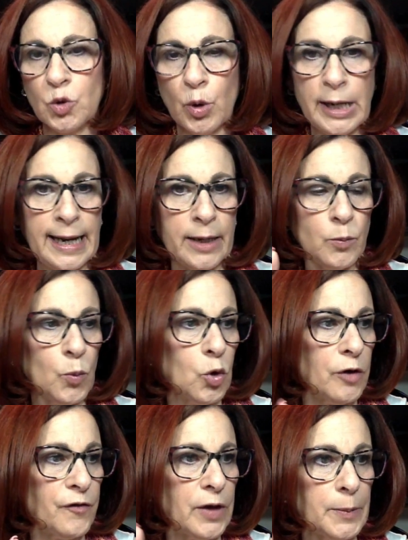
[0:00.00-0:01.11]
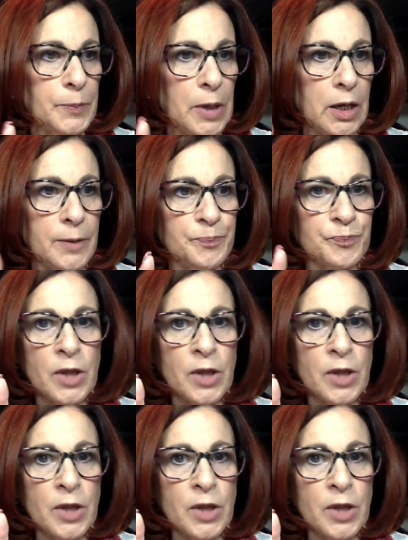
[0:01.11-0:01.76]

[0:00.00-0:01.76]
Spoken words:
Laura had more of a